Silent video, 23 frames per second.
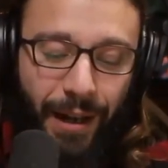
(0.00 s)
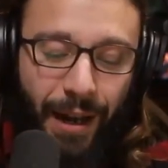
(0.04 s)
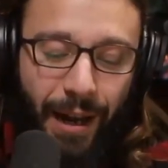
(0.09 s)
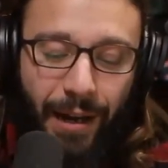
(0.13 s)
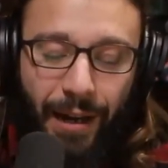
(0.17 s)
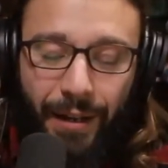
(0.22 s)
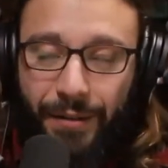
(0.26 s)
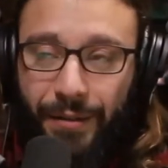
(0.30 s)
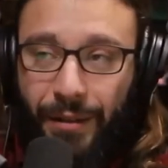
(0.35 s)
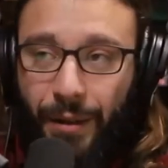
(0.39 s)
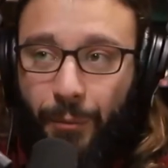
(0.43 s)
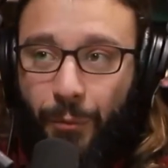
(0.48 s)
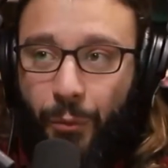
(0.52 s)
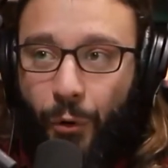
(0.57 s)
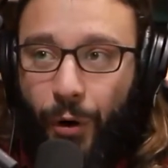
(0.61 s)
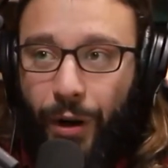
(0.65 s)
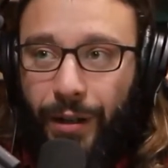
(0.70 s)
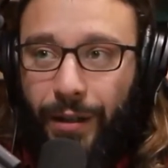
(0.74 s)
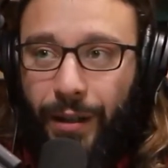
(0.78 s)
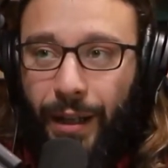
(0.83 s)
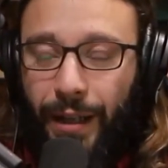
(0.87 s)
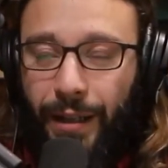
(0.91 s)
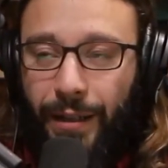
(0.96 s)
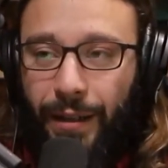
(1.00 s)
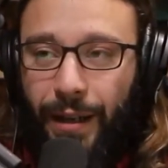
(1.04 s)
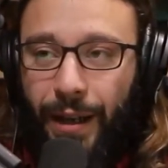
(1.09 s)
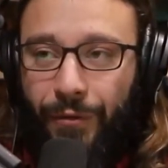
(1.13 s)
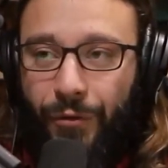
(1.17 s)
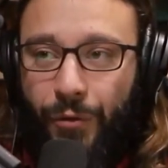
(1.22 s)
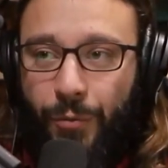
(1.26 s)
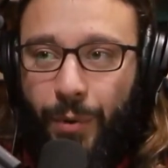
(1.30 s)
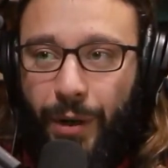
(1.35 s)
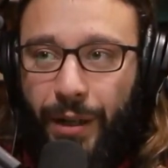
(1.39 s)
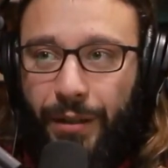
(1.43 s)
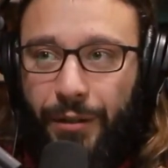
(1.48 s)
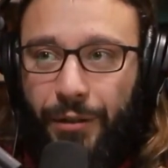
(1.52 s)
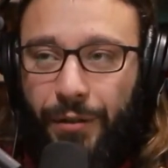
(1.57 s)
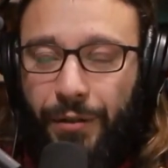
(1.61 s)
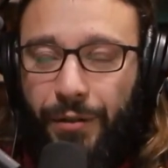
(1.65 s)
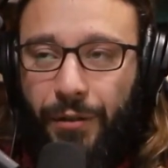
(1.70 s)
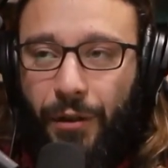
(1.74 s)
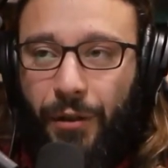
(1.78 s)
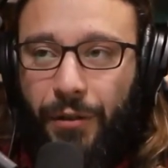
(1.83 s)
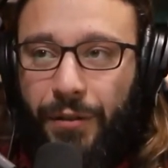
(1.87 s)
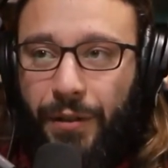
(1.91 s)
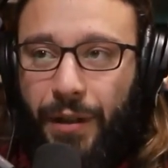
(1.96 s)
And at some point, like everybody just
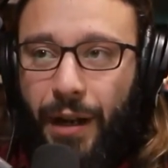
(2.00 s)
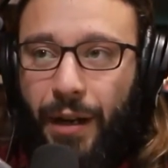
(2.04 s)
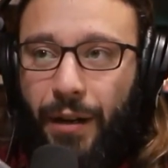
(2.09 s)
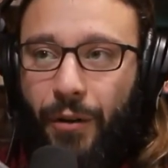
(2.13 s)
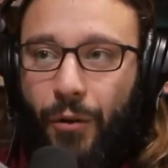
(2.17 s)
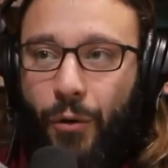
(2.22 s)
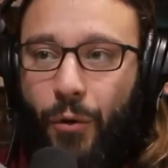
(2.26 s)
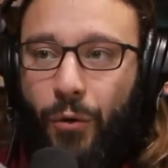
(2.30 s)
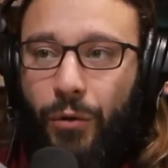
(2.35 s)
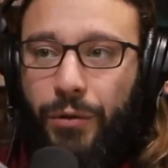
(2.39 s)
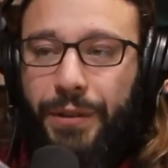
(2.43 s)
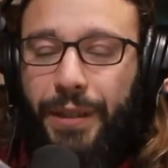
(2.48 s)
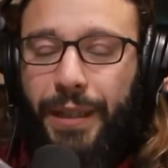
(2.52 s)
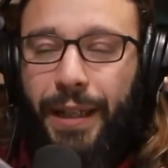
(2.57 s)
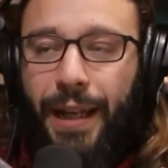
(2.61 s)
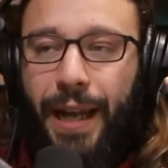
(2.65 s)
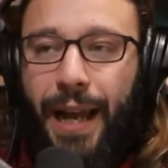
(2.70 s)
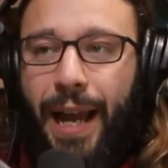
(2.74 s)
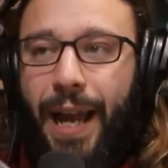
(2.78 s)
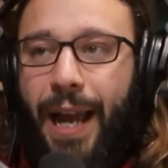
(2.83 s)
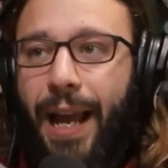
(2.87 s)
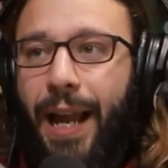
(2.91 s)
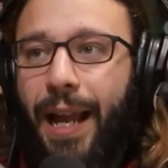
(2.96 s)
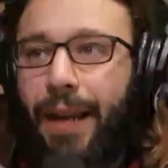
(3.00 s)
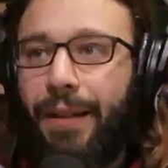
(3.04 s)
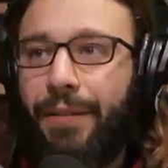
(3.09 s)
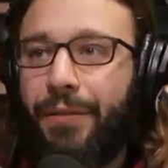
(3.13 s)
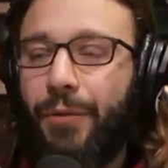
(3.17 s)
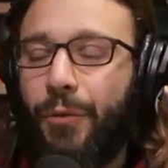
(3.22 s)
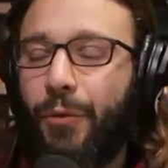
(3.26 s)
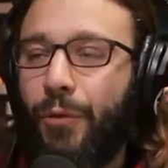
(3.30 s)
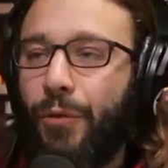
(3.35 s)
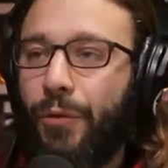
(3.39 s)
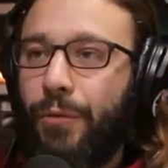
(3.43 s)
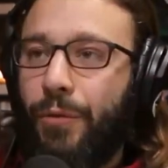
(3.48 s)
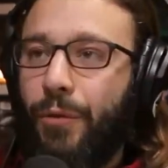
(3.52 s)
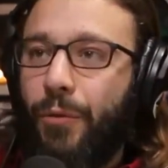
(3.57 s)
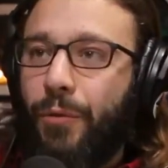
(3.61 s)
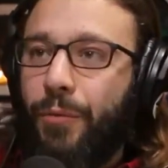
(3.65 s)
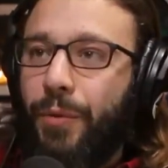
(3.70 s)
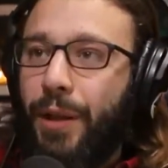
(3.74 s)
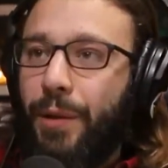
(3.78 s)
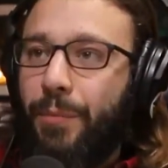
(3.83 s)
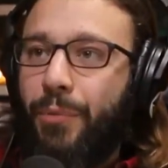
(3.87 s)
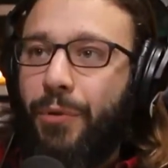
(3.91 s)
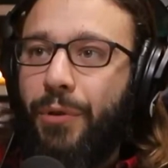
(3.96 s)
starts kind of holding hands or
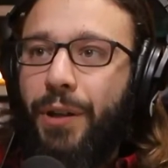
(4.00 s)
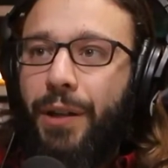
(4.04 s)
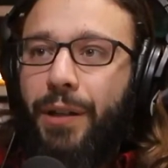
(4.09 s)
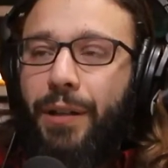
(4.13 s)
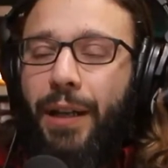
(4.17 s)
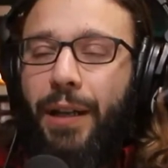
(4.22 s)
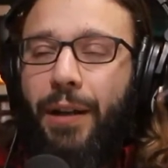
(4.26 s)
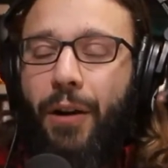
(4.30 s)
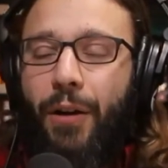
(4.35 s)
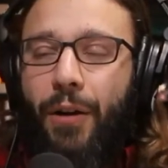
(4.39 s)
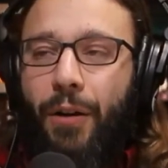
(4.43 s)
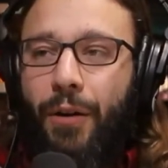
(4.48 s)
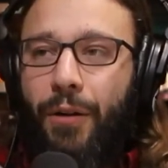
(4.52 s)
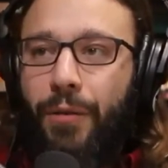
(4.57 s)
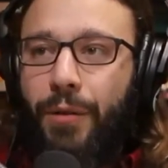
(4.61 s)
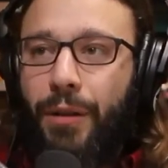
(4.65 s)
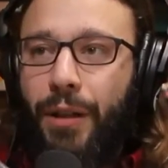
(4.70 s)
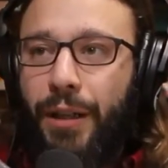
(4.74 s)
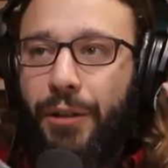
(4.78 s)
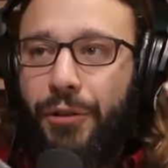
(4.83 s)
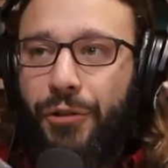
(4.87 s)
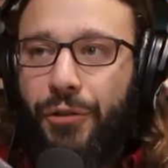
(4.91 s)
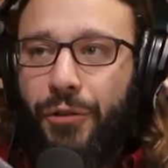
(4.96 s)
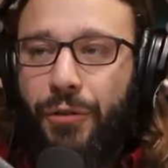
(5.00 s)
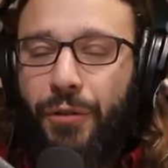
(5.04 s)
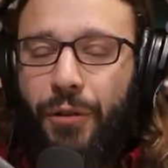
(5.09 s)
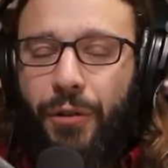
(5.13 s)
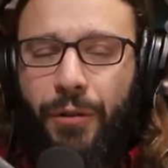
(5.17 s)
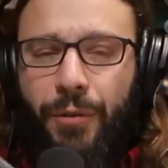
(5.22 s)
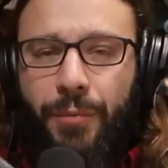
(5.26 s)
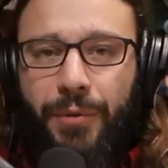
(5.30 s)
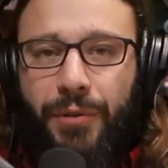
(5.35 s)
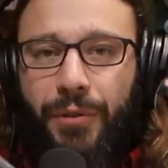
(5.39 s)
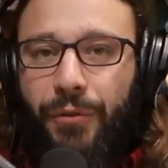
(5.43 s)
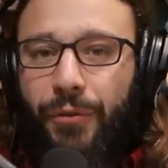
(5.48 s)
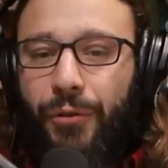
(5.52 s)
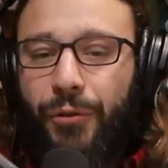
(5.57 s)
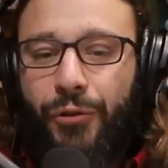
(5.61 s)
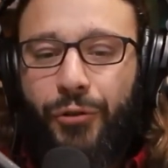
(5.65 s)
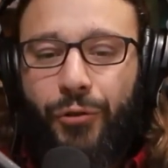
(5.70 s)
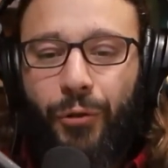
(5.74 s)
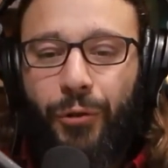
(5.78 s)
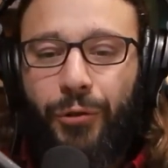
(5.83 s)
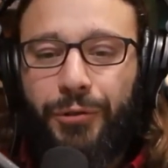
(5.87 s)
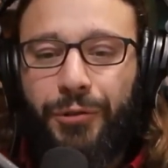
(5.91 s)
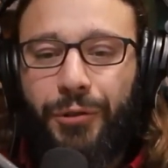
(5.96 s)
or like putting like ar like sh arms over
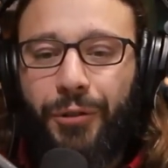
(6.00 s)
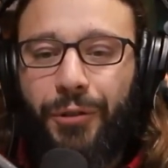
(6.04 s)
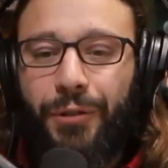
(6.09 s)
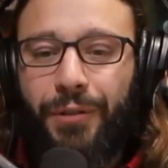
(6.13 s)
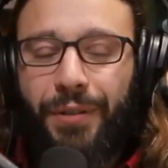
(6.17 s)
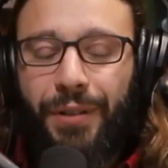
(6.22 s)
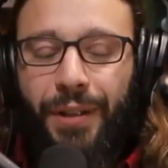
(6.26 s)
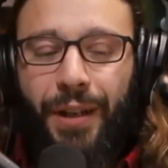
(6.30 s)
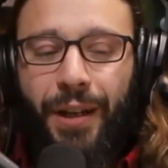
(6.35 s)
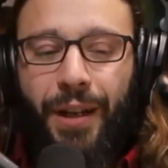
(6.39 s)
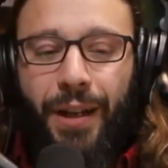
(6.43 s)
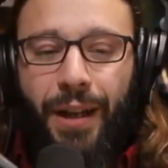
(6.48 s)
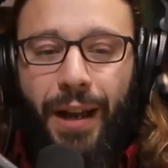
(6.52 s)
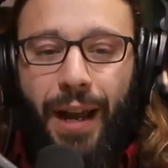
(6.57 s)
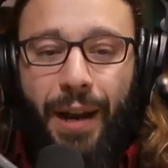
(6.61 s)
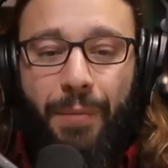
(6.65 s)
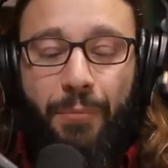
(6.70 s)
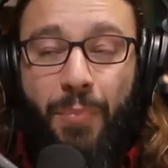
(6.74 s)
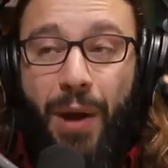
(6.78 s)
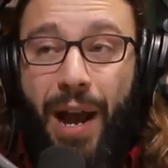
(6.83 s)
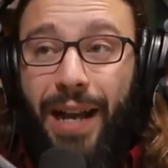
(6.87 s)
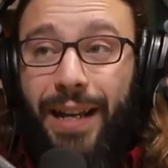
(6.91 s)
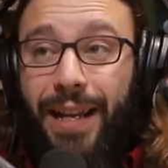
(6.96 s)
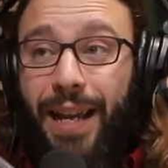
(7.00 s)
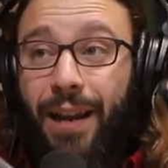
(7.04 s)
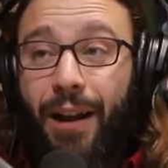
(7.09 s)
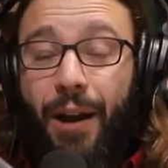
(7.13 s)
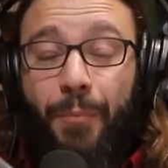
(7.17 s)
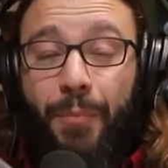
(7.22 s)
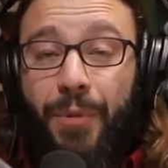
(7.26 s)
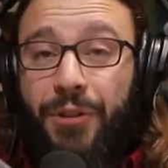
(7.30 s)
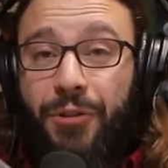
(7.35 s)
shoulders and backing up,